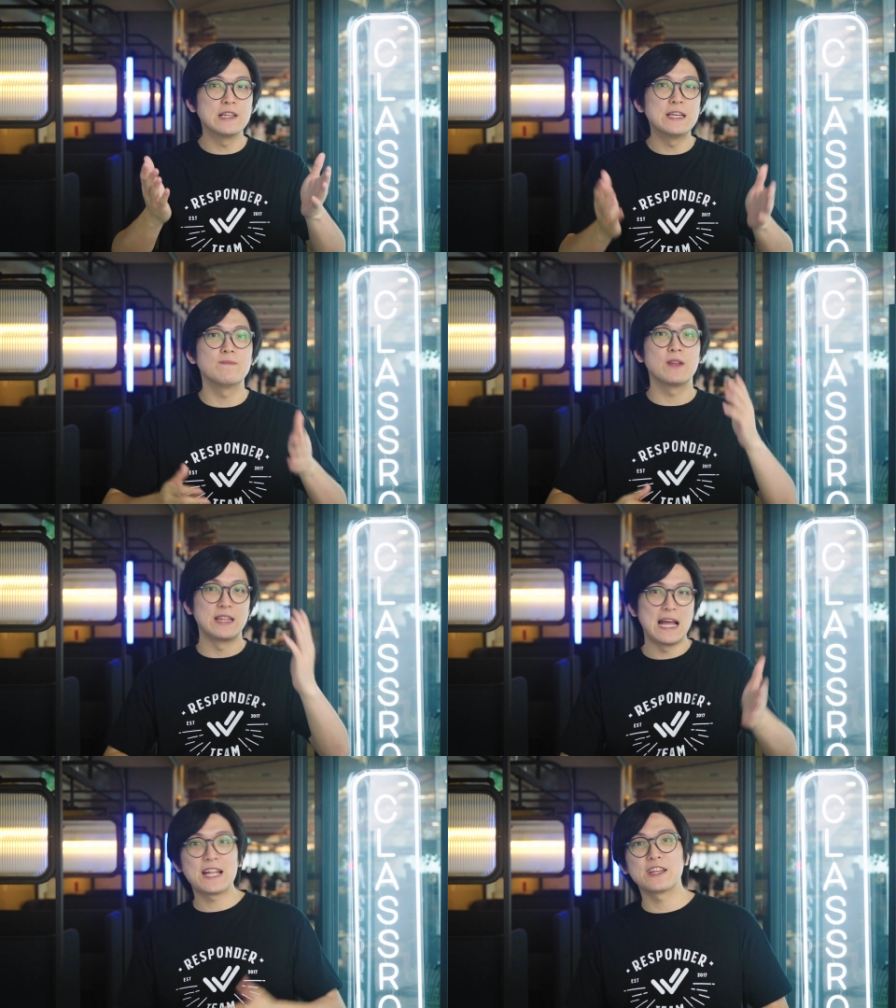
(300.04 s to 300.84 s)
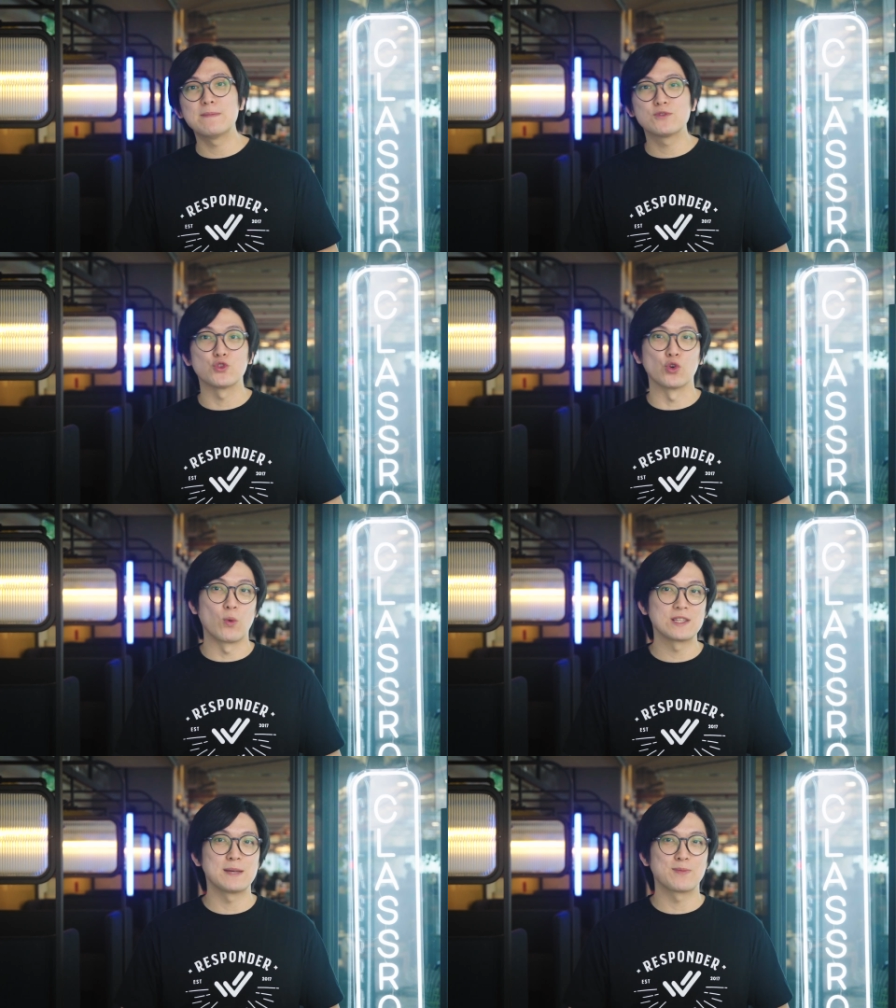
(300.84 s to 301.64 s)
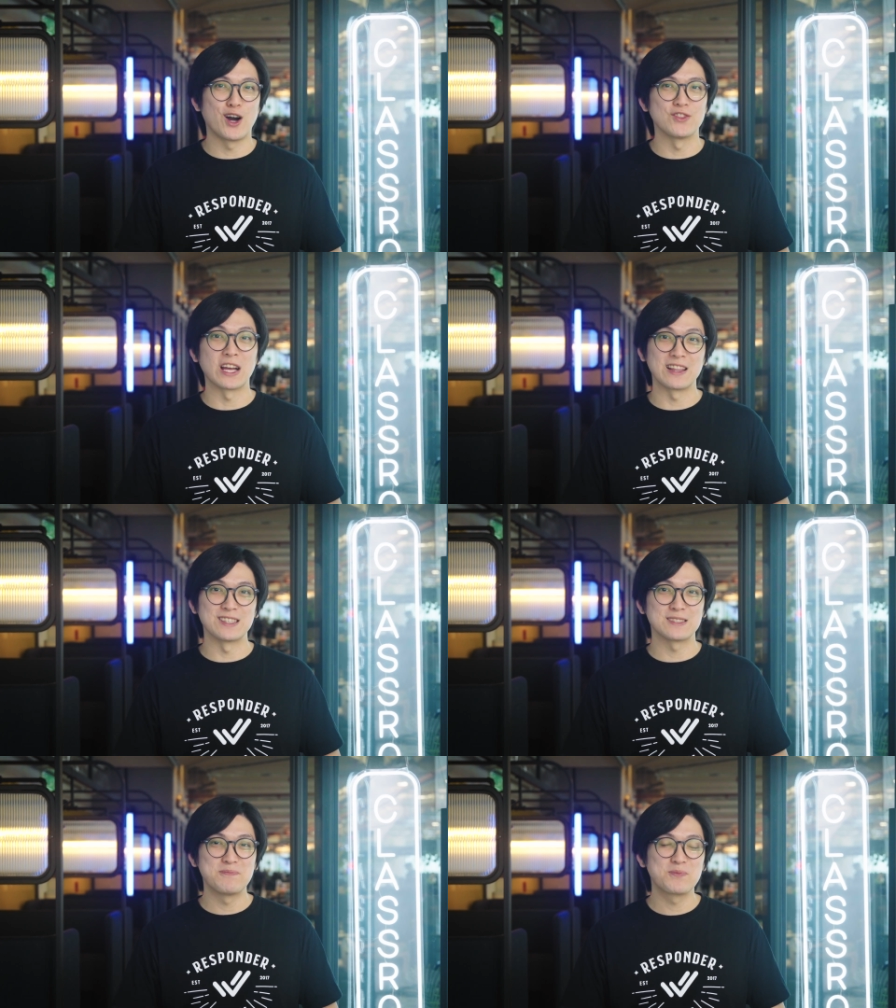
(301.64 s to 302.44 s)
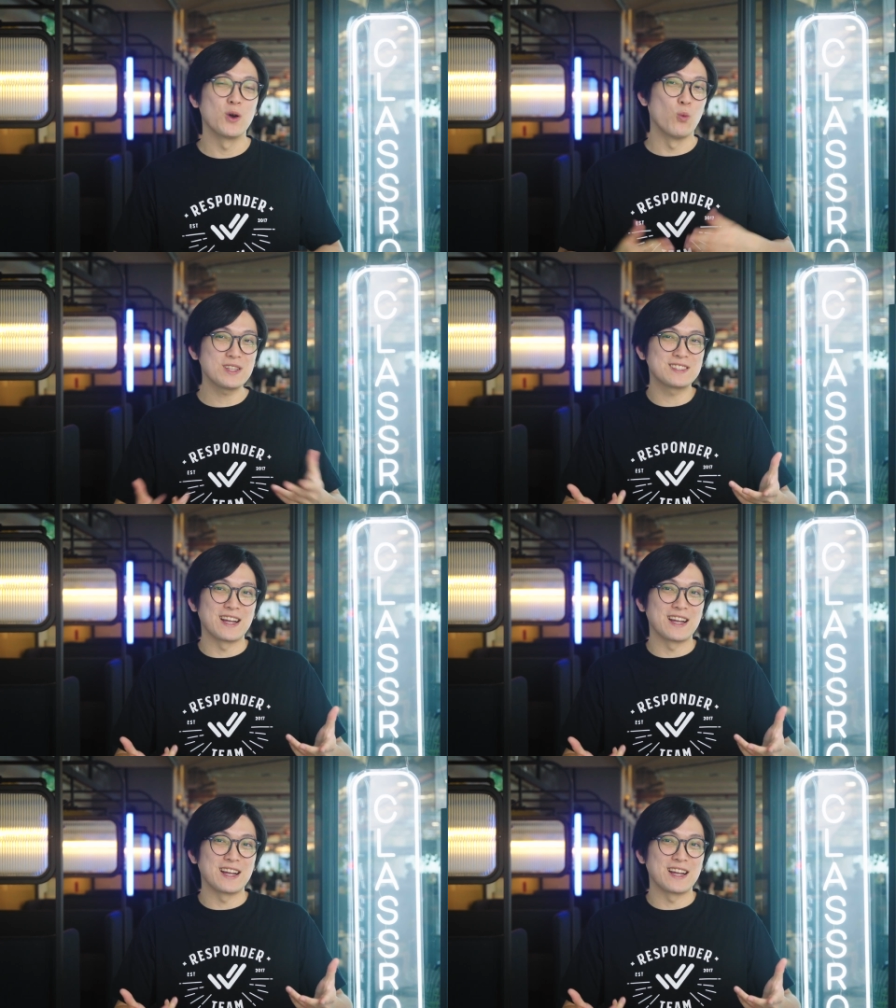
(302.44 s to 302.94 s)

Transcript: lead and added them to your WhatsApp contact list. What's